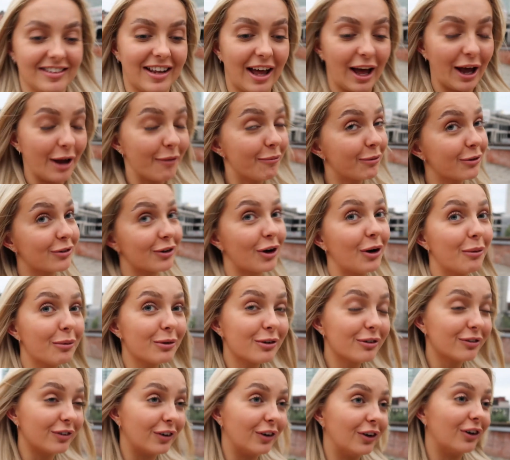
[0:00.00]
I was
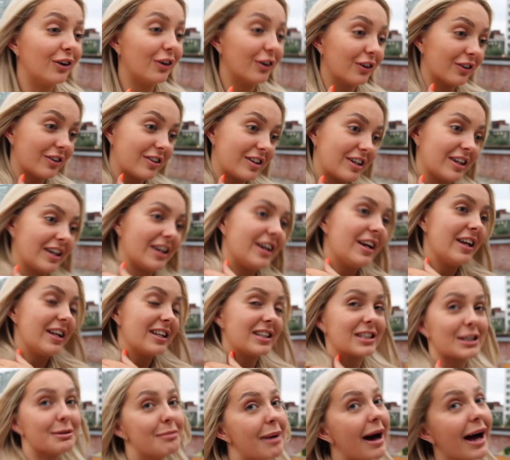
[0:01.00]
always forced
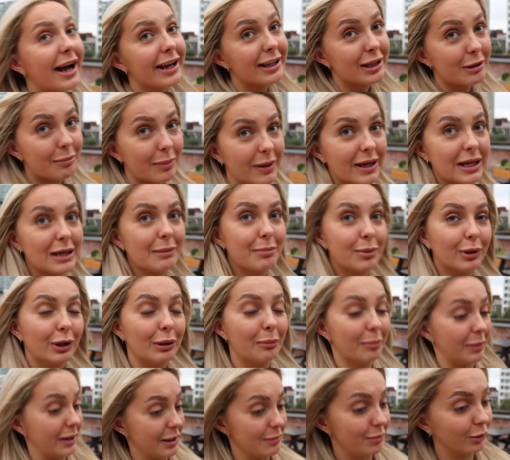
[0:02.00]
to mither people
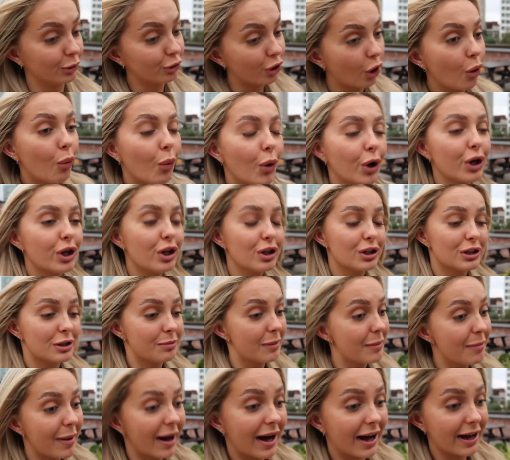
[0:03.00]
and people don't want to
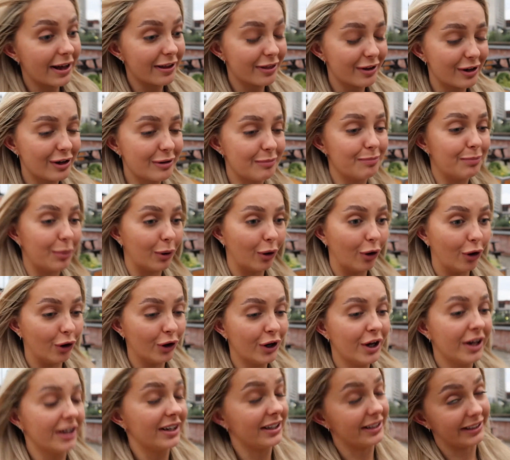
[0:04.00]
be mithered, but
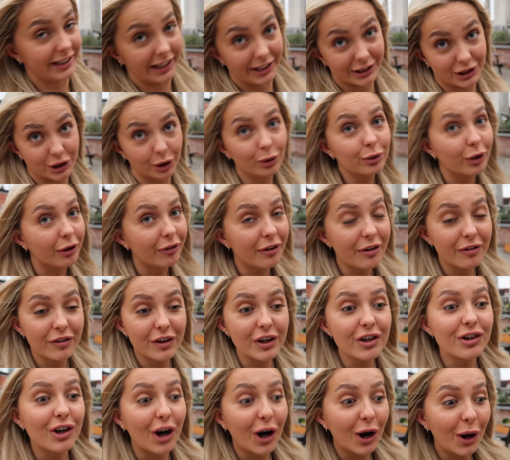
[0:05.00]
you get told off if
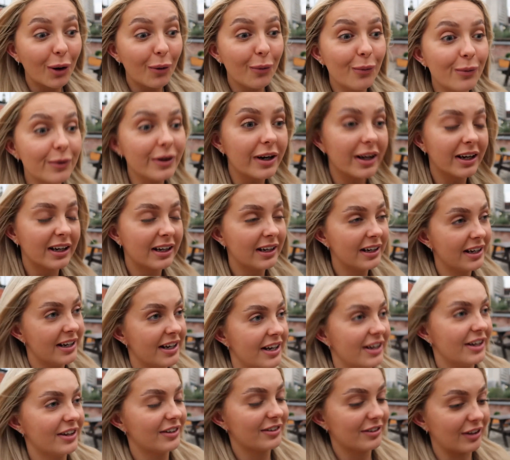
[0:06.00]
you don't.
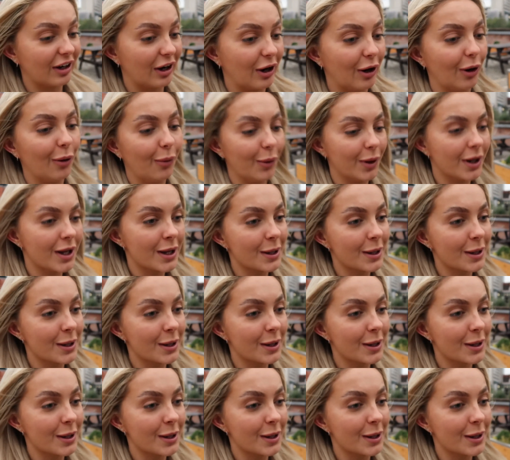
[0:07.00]
So